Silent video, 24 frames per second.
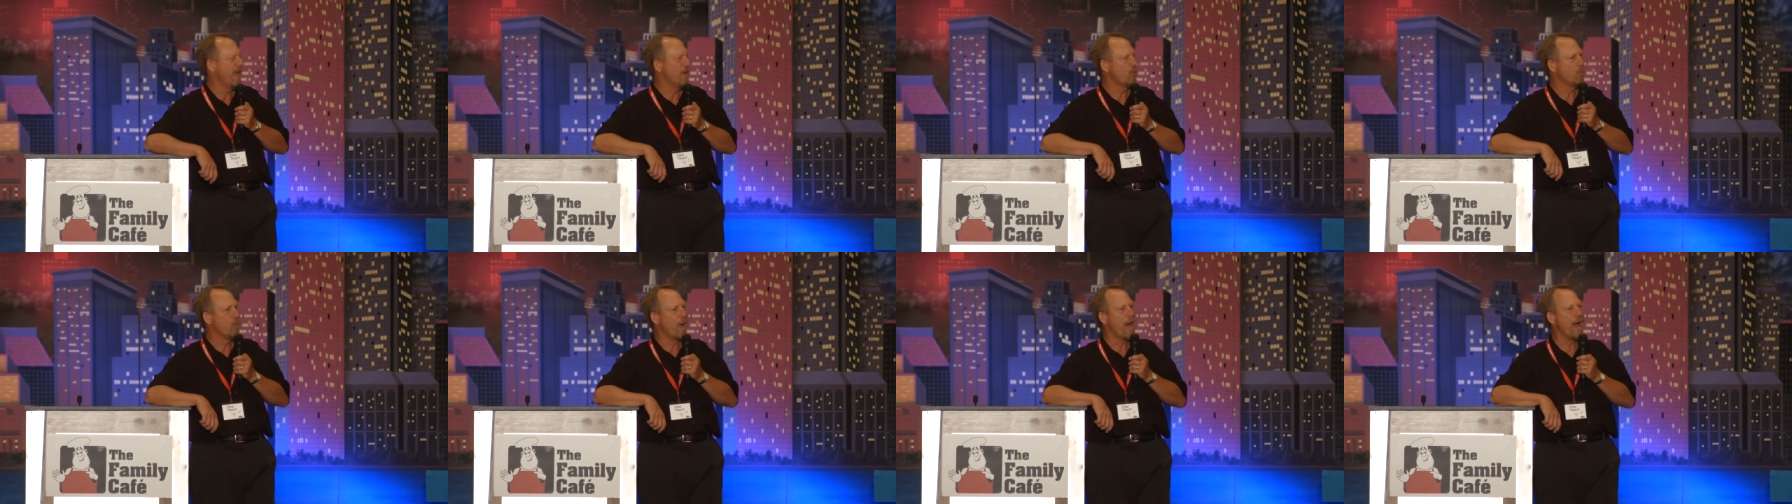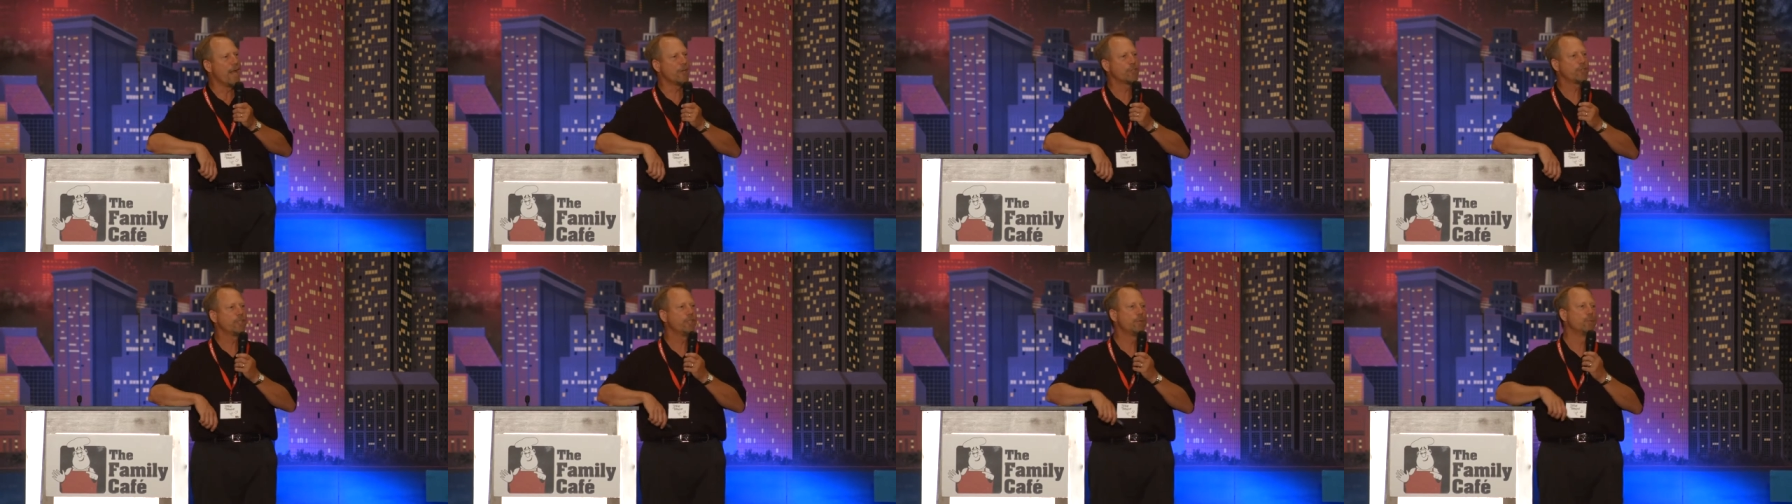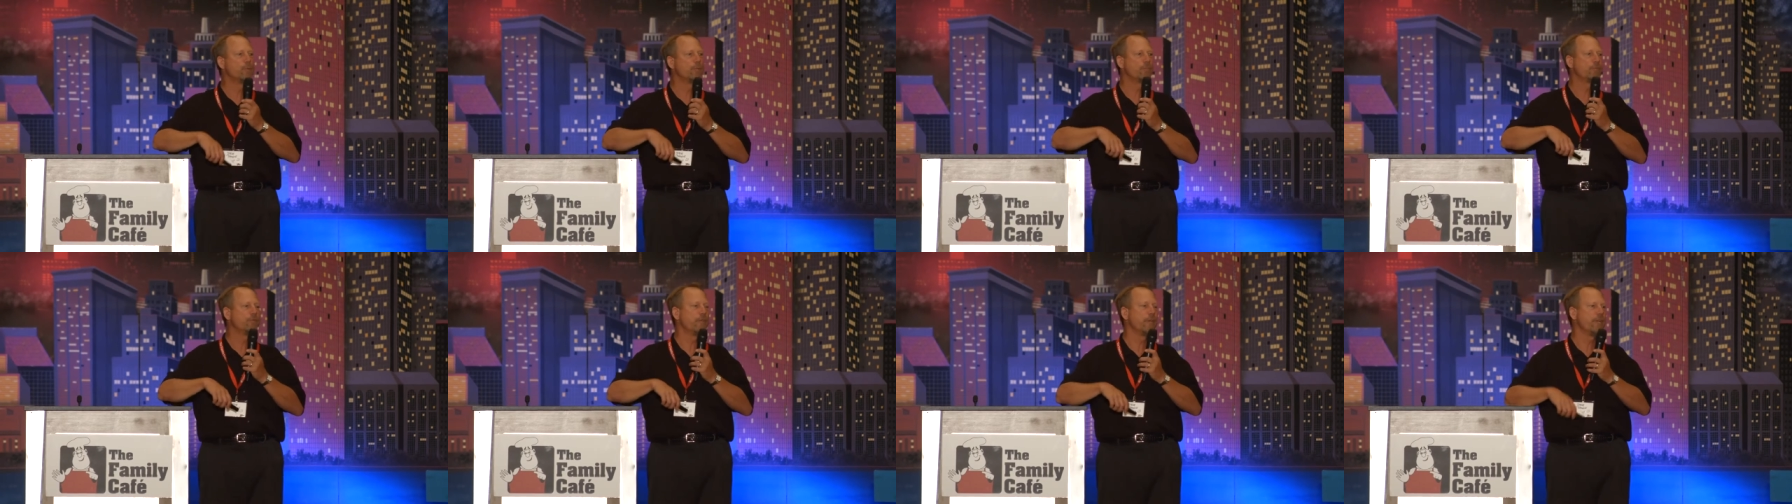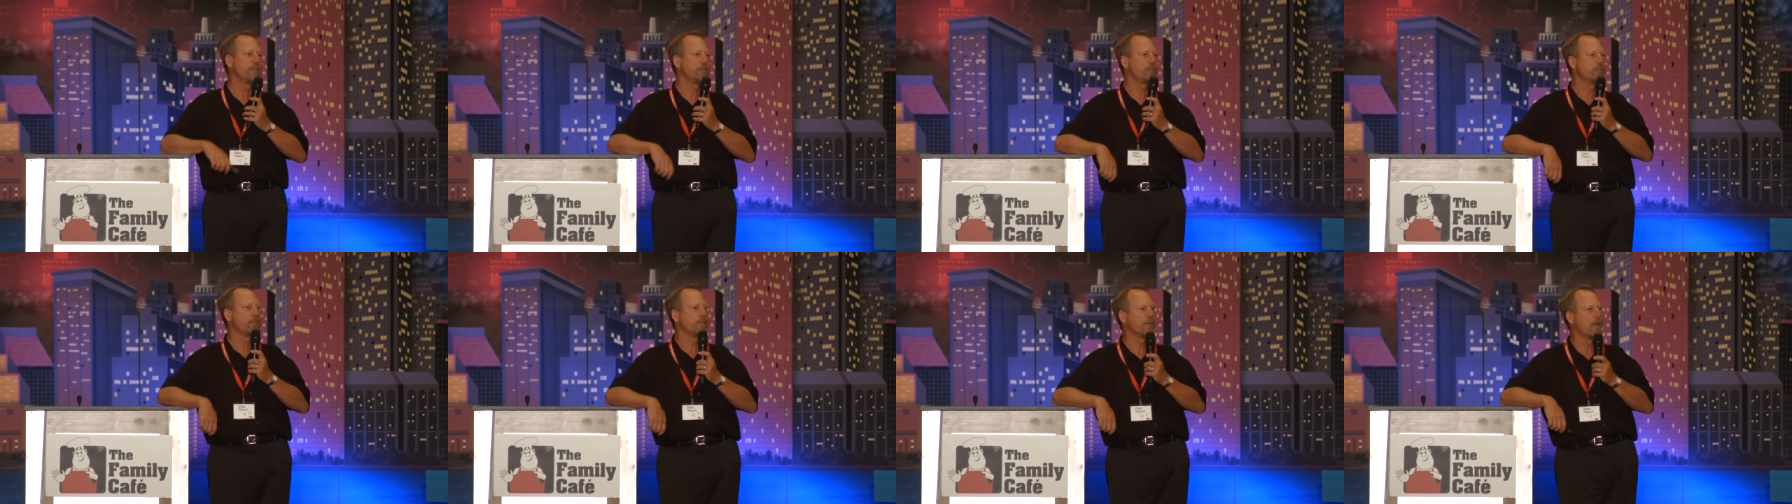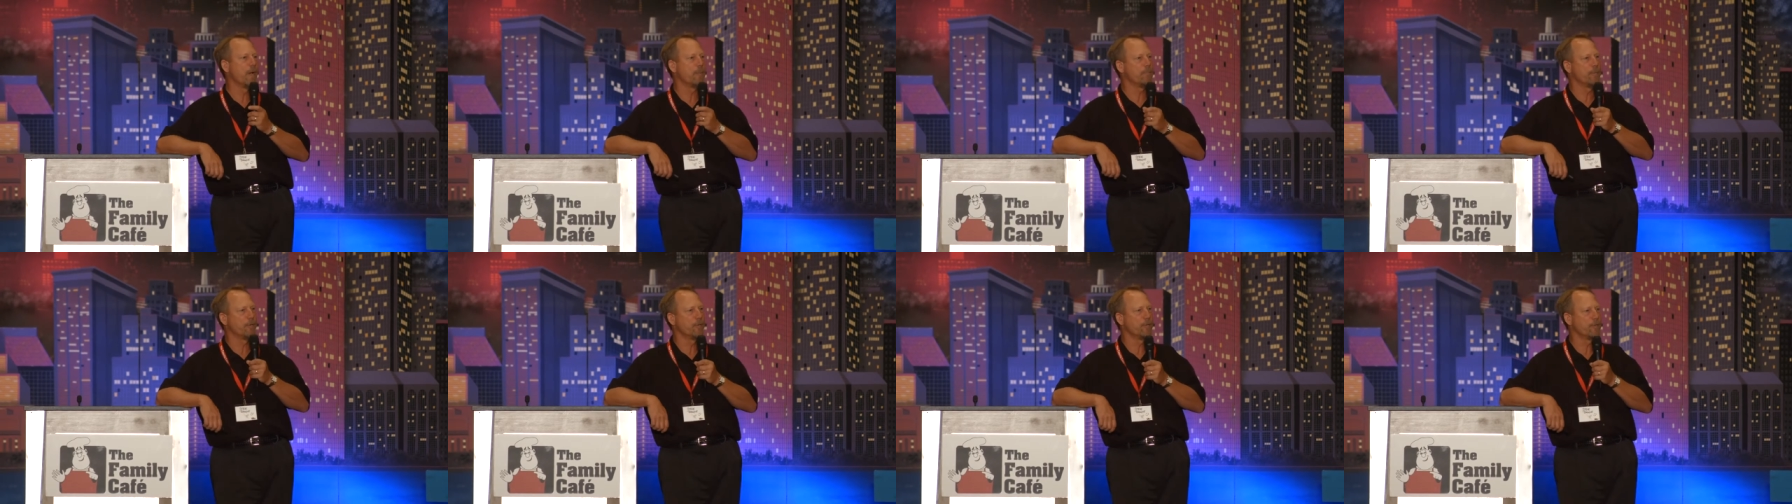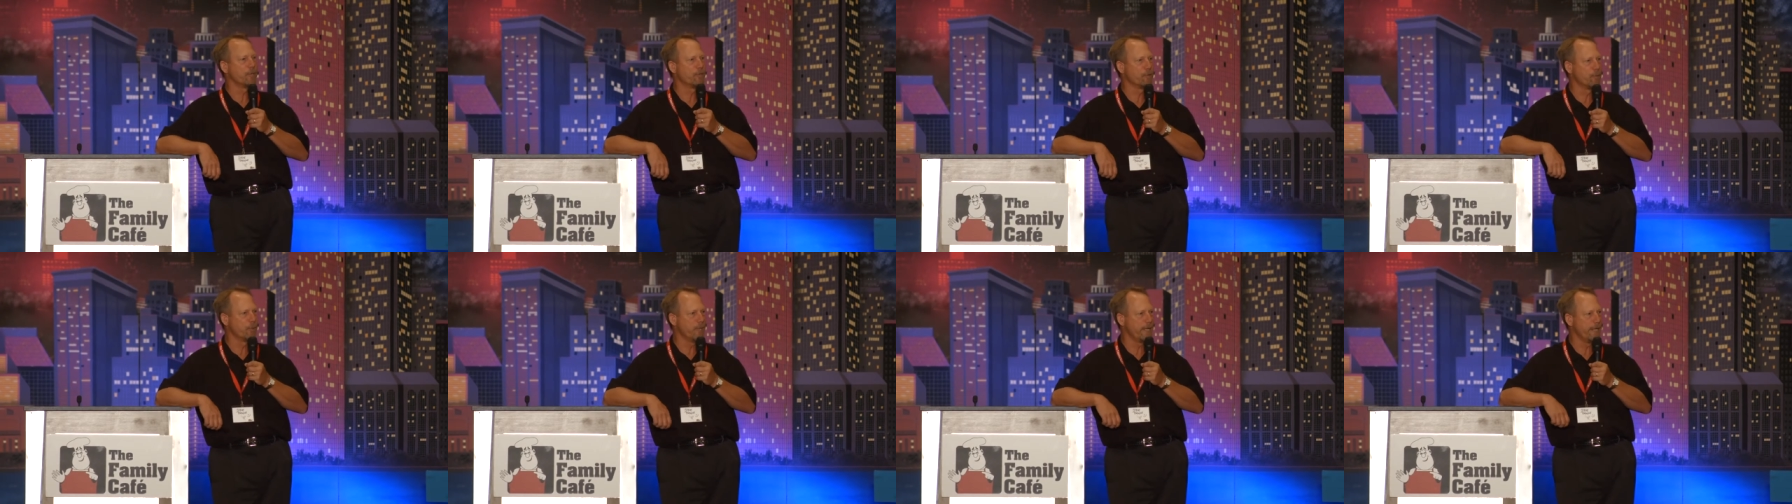And while she was finishing up her
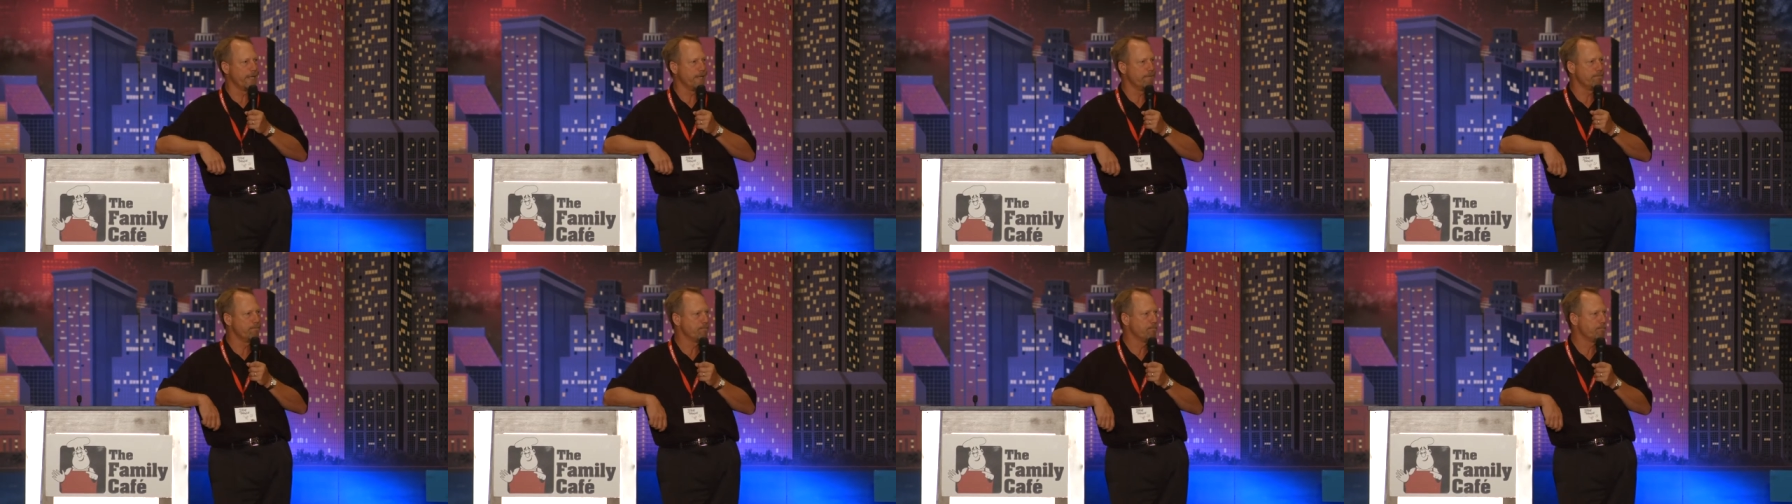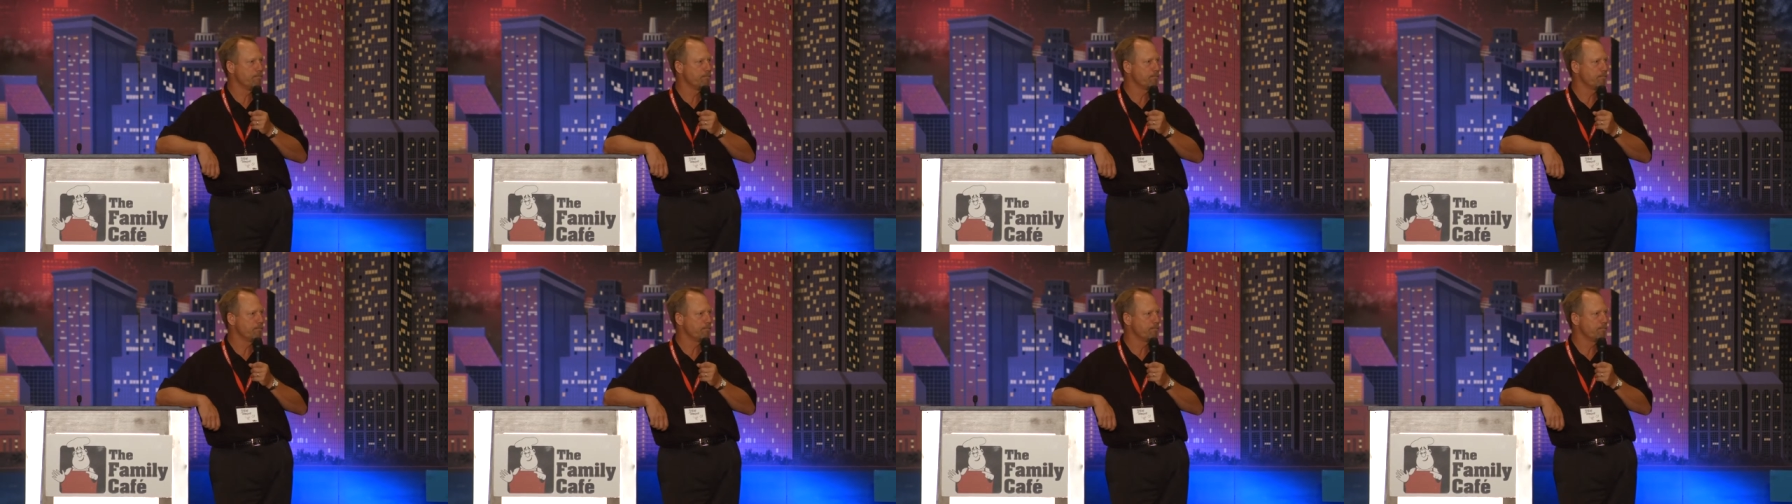degree,